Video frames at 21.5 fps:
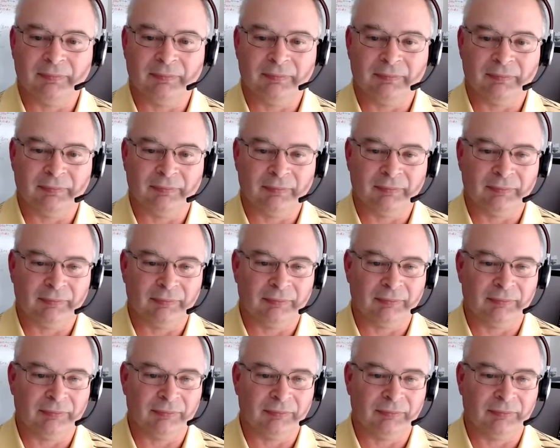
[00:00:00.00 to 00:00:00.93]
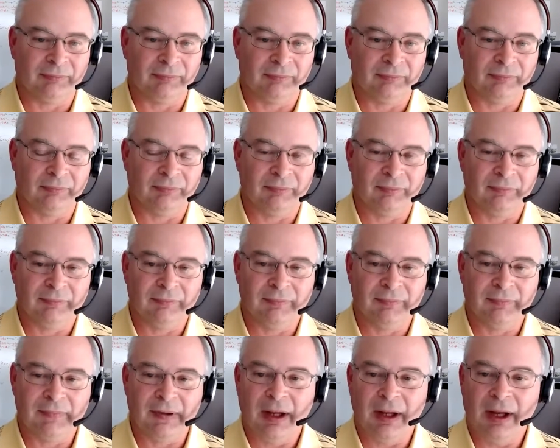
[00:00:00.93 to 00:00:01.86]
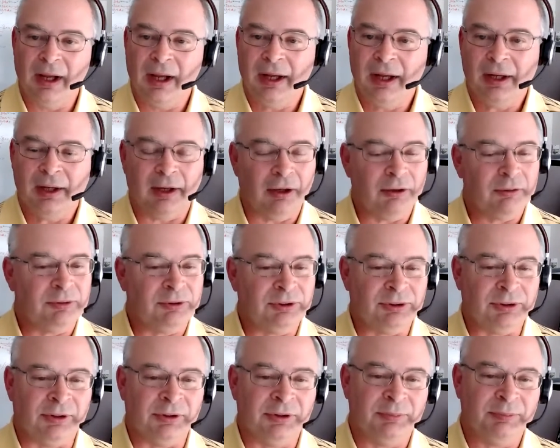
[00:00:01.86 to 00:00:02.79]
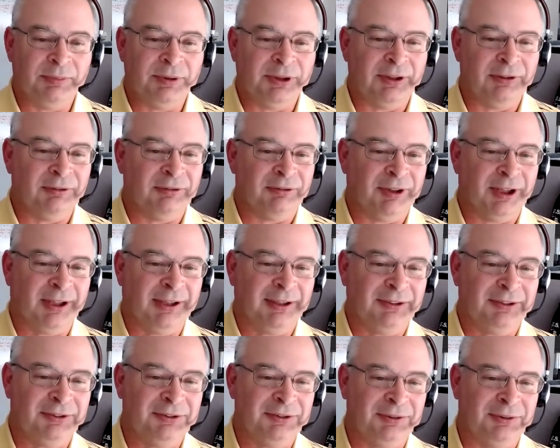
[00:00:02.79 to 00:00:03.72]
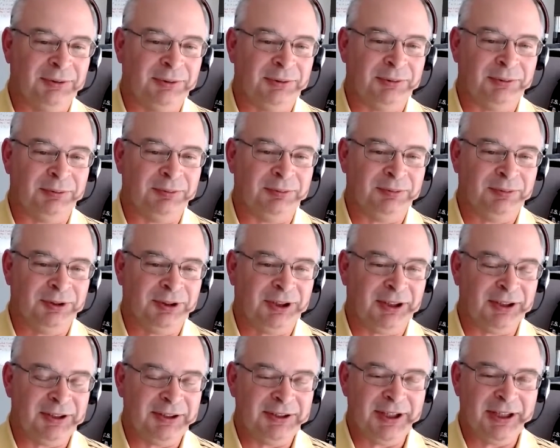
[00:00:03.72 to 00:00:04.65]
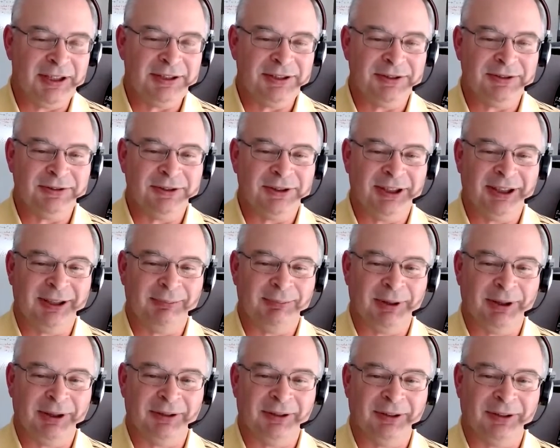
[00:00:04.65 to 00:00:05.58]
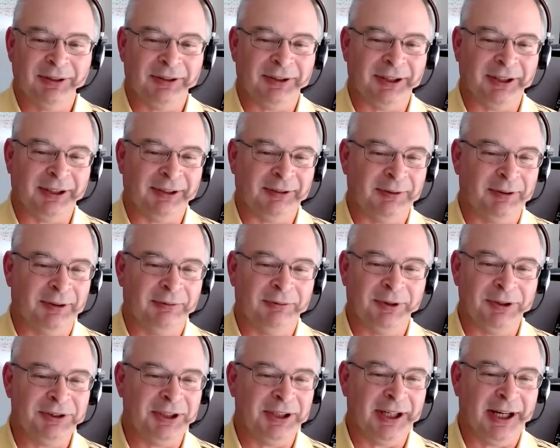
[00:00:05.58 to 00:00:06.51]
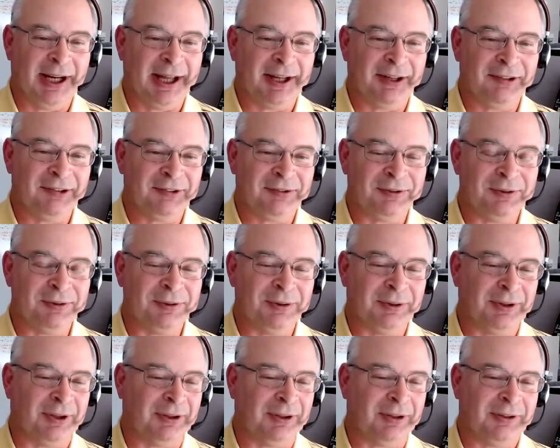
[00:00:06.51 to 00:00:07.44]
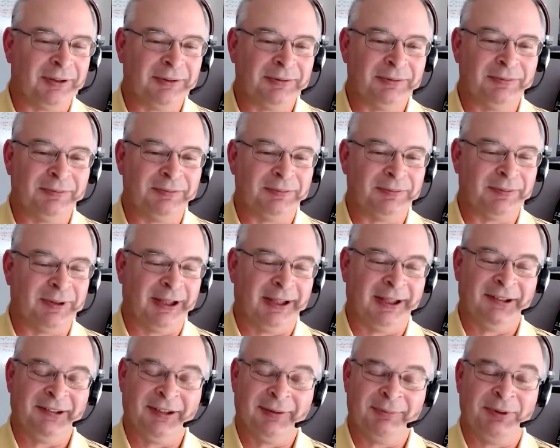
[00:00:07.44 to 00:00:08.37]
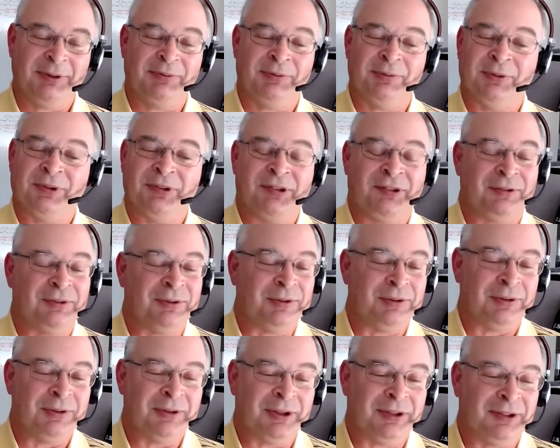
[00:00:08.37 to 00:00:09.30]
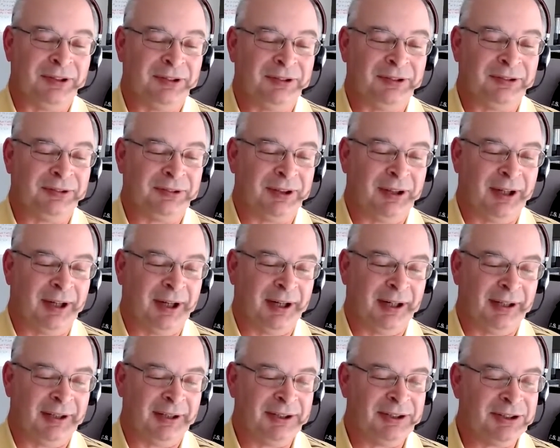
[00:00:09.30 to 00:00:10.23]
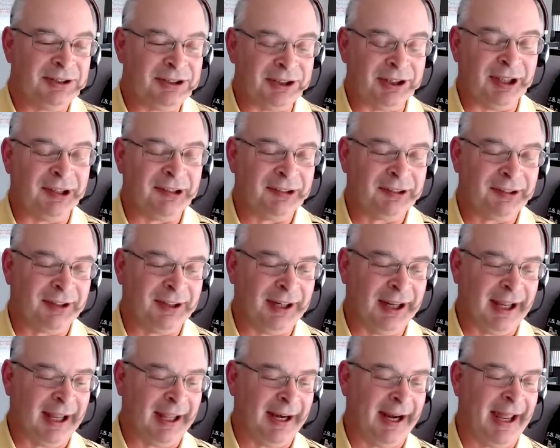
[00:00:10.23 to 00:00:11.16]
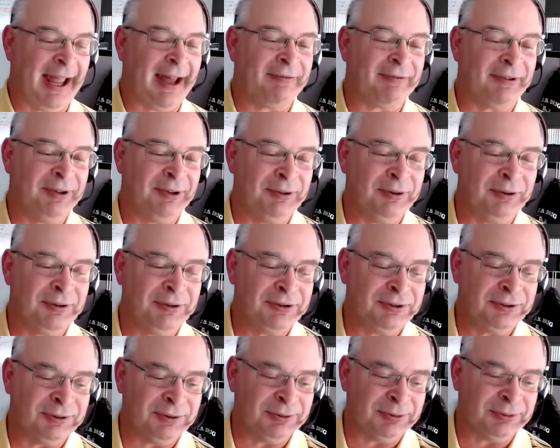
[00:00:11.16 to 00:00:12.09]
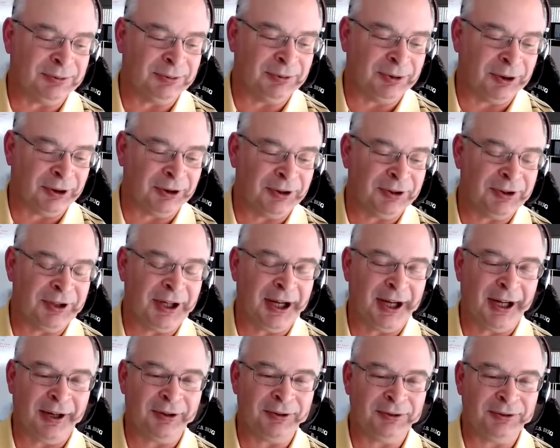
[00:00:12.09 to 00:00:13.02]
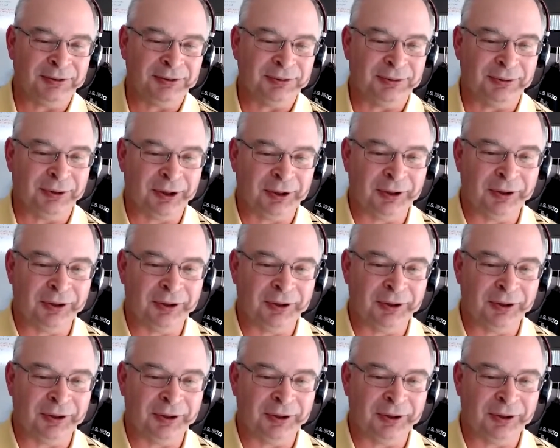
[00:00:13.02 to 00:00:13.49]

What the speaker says: No, don't be afraid to continue keeping learning. I mean, when you get out of school, like I said before, school is just an avenue to learn how to learn and where to do research from.